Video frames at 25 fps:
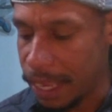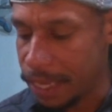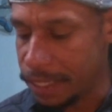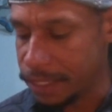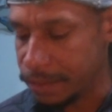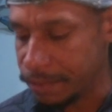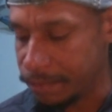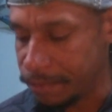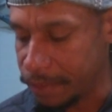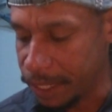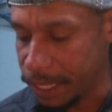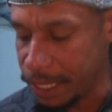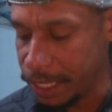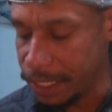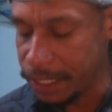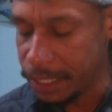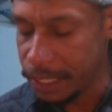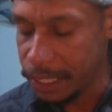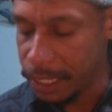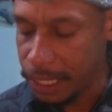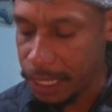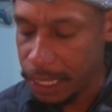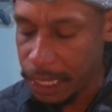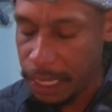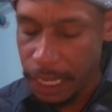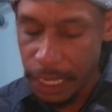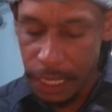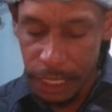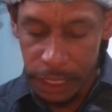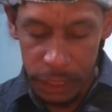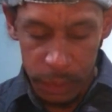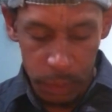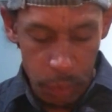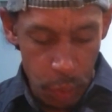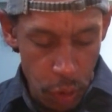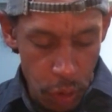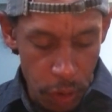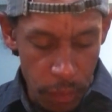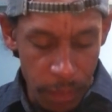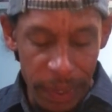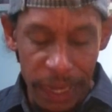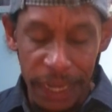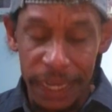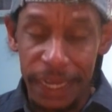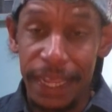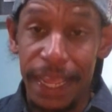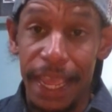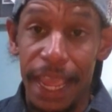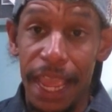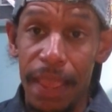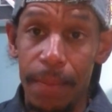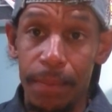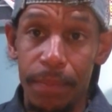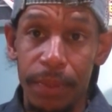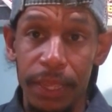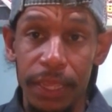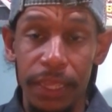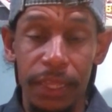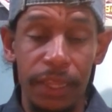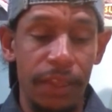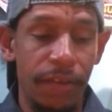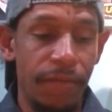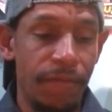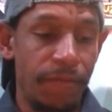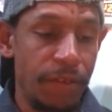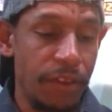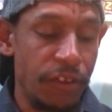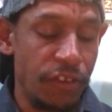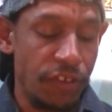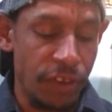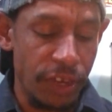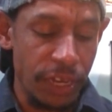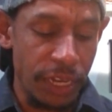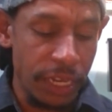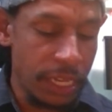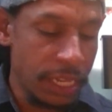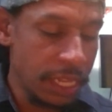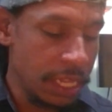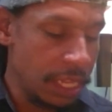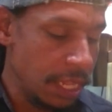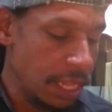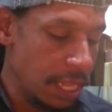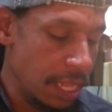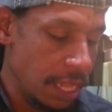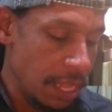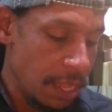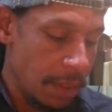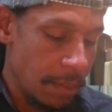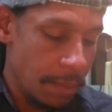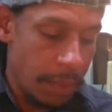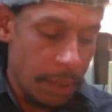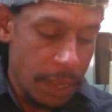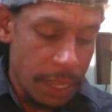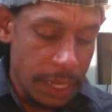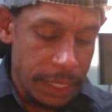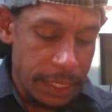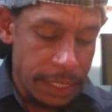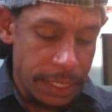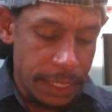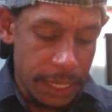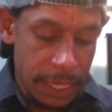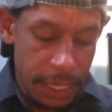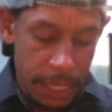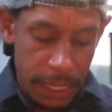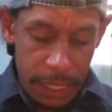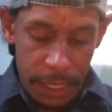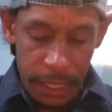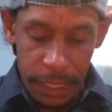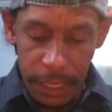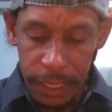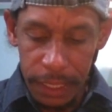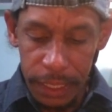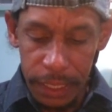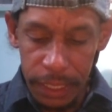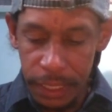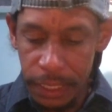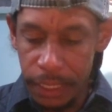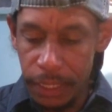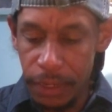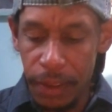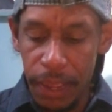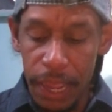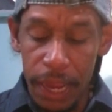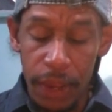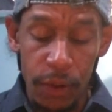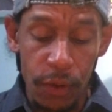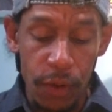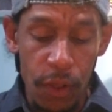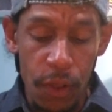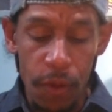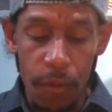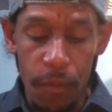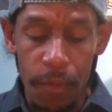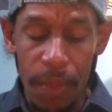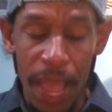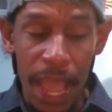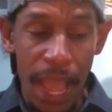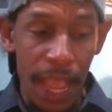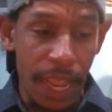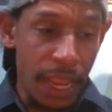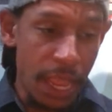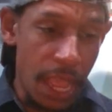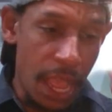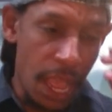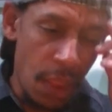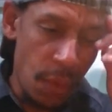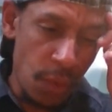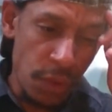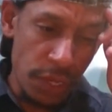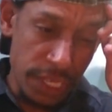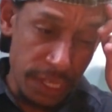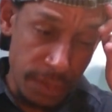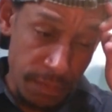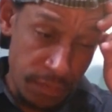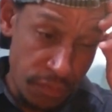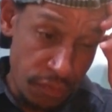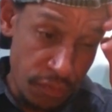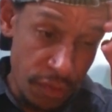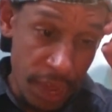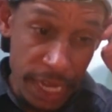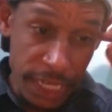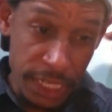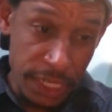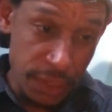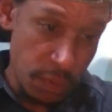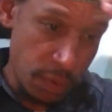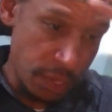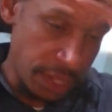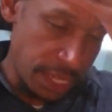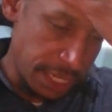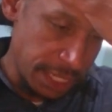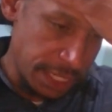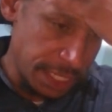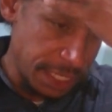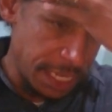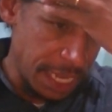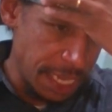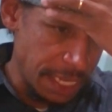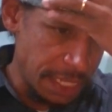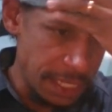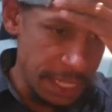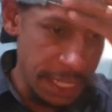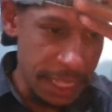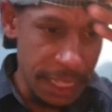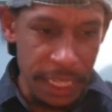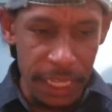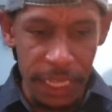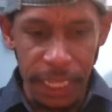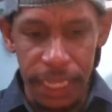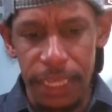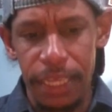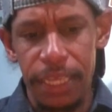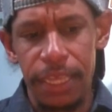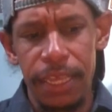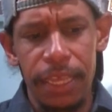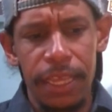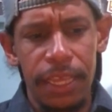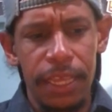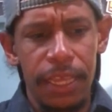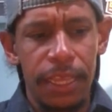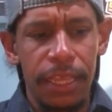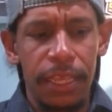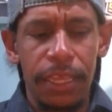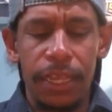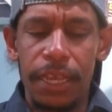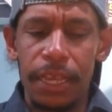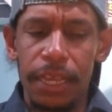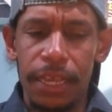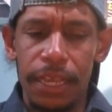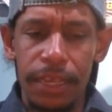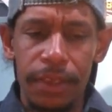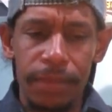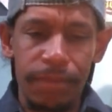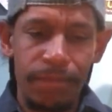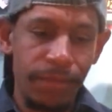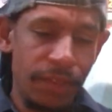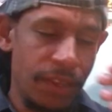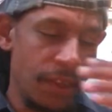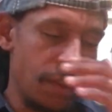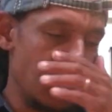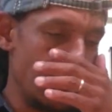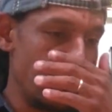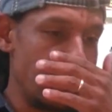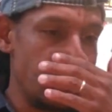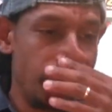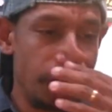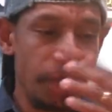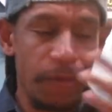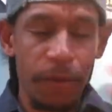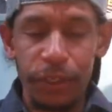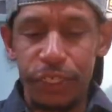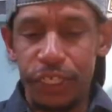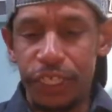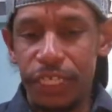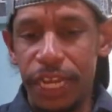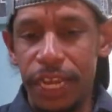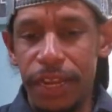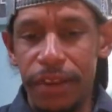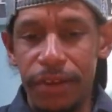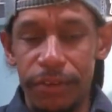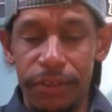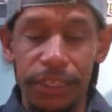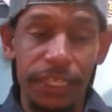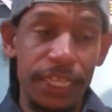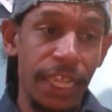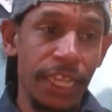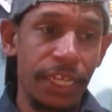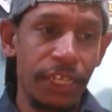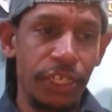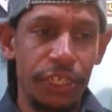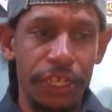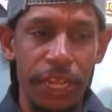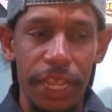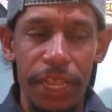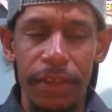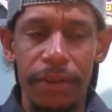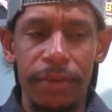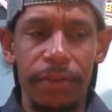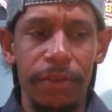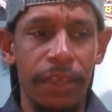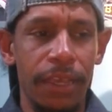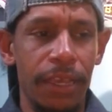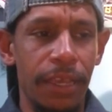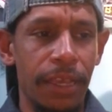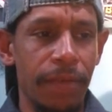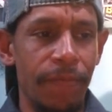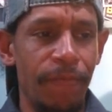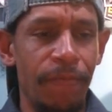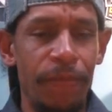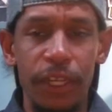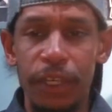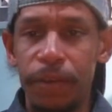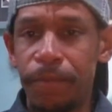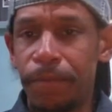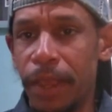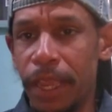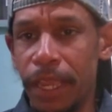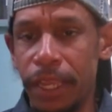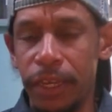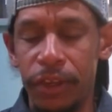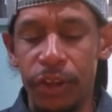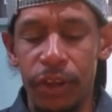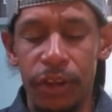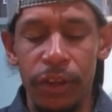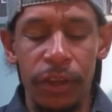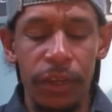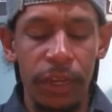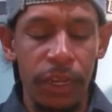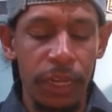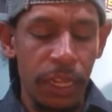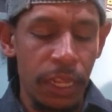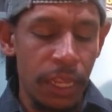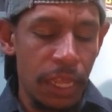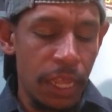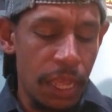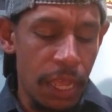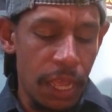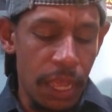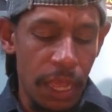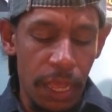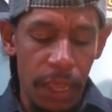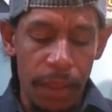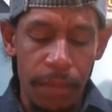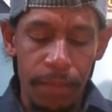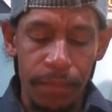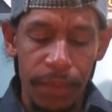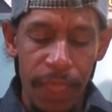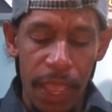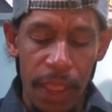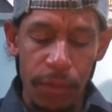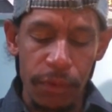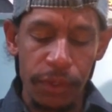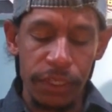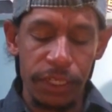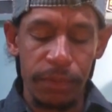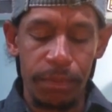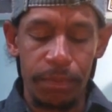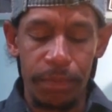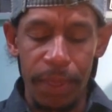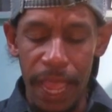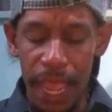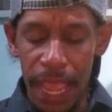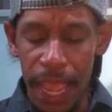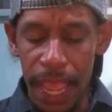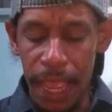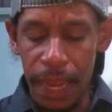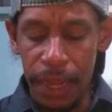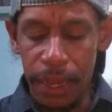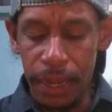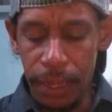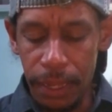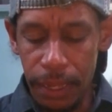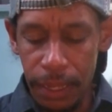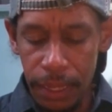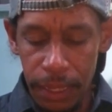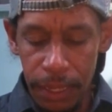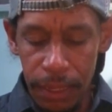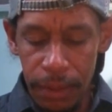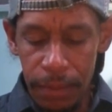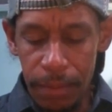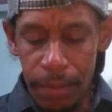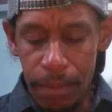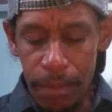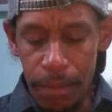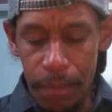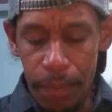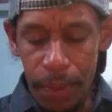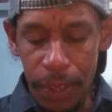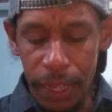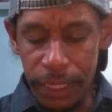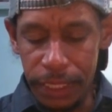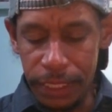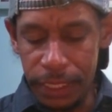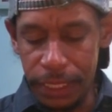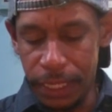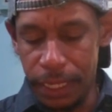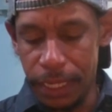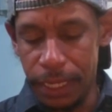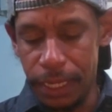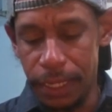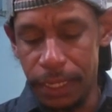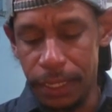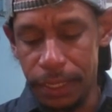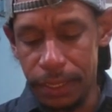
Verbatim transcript: as of late. It's more been camping than fishing. But, uh, you know, I don't hold back. I was impressed when they sent the, uh, you know, first gen or second gen uh, fish finder um, that wasn't bad, but uh,